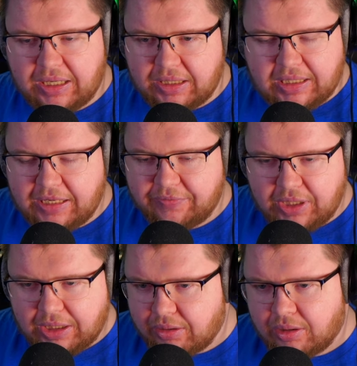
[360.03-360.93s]
the
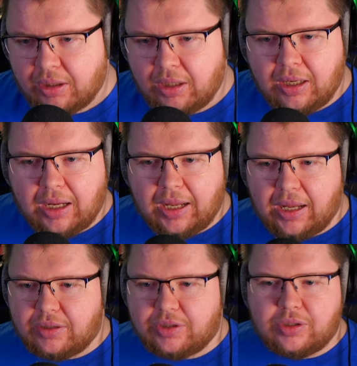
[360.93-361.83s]
evening,
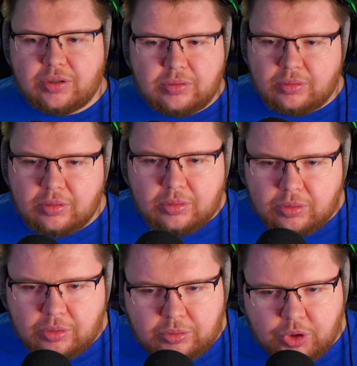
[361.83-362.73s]
and
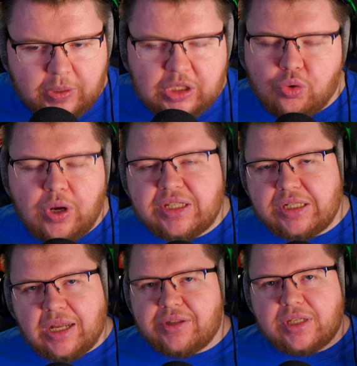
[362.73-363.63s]
doing crazy
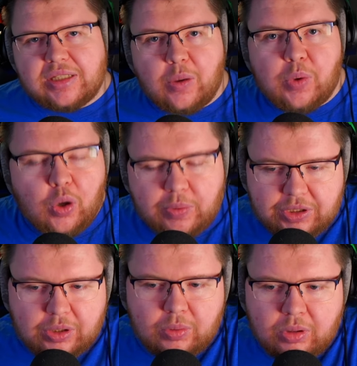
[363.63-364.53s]
dances like we always
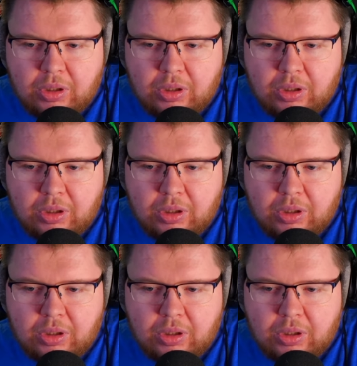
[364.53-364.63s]
do.